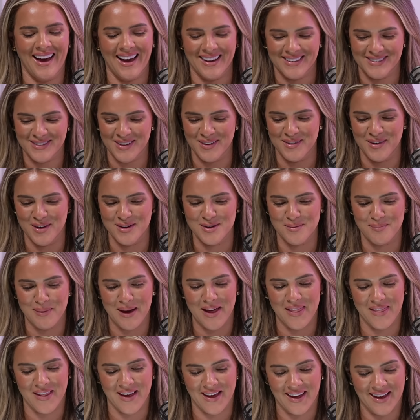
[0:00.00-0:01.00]
I don't know
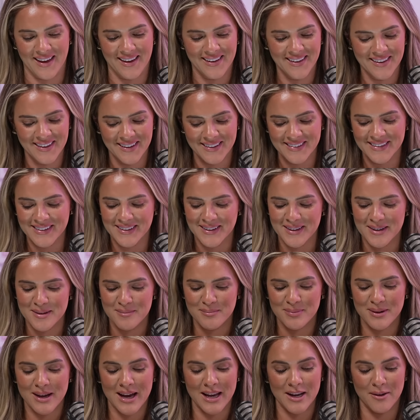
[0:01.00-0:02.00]
about that.
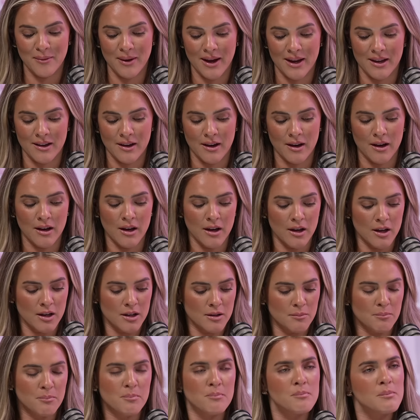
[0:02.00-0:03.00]
But anyway,
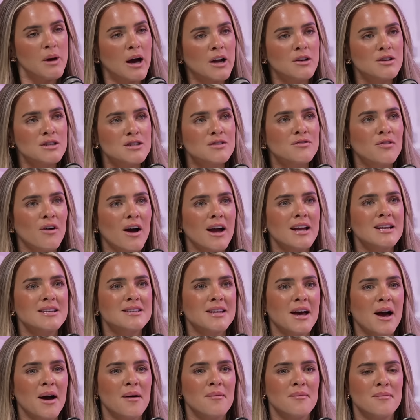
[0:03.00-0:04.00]
I just find
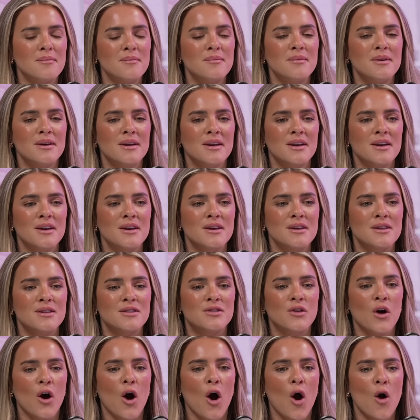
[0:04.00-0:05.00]
um,
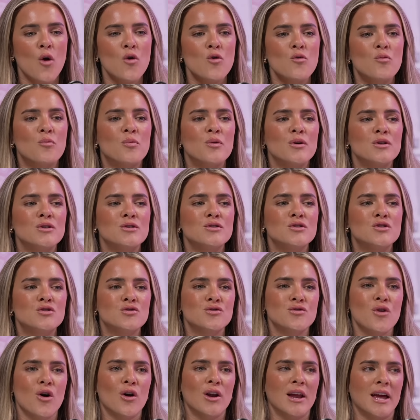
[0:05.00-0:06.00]
the open
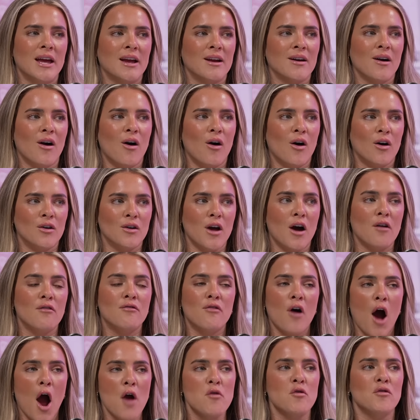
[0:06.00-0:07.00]
trolling on a
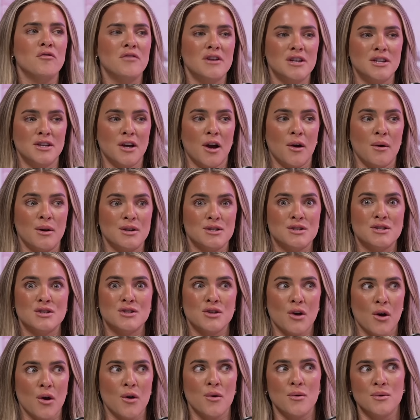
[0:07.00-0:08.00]
viral video
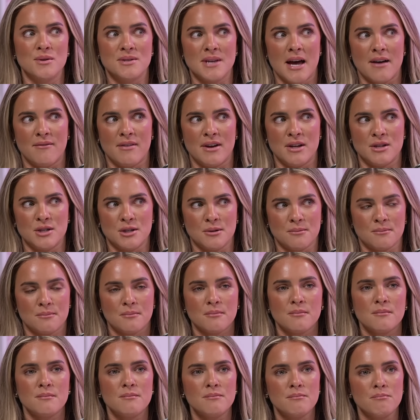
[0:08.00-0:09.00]
so savage
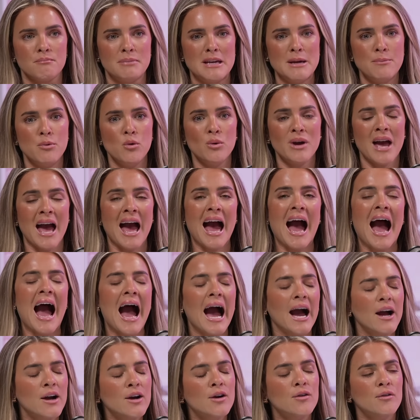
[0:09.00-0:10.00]
people get
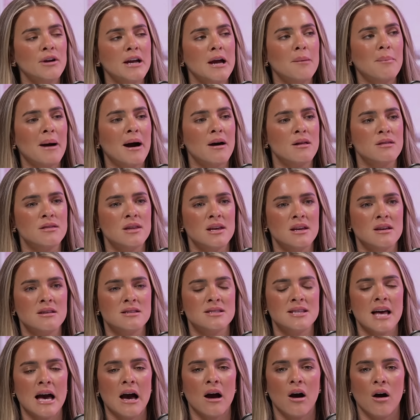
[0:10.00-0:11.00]
angry about things that